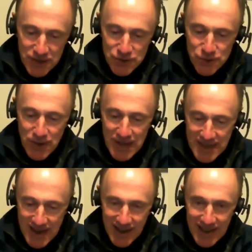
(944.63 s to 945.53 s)
to a
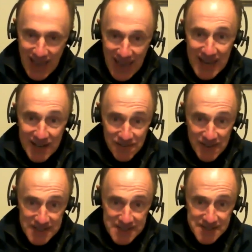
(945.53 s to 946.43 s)
young aide of
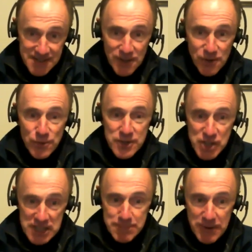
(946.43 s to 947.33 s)
his who had
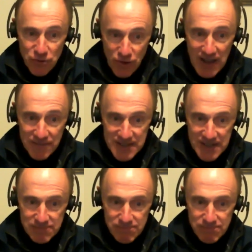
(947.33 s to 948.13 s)
just been drafted.